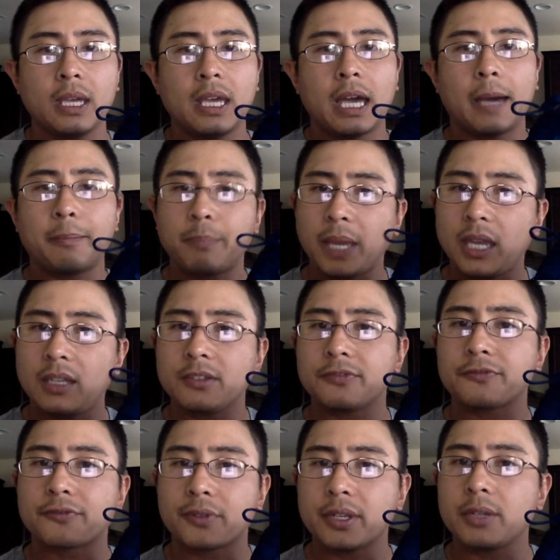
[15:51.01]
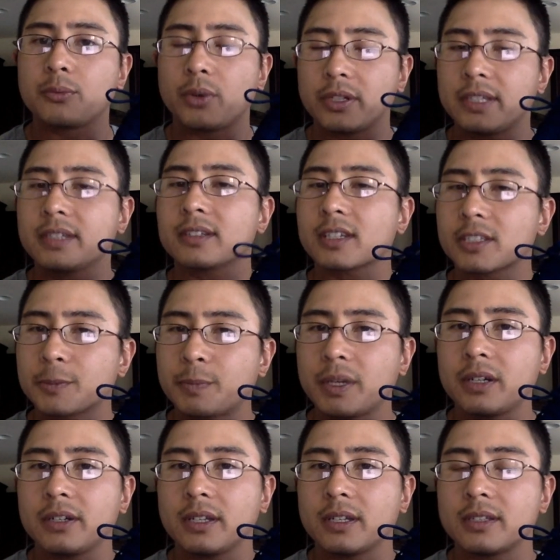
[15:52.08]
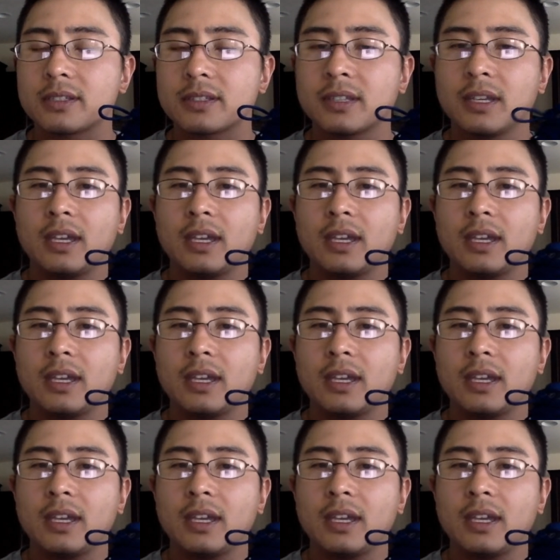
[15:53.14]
a pain-free running experience.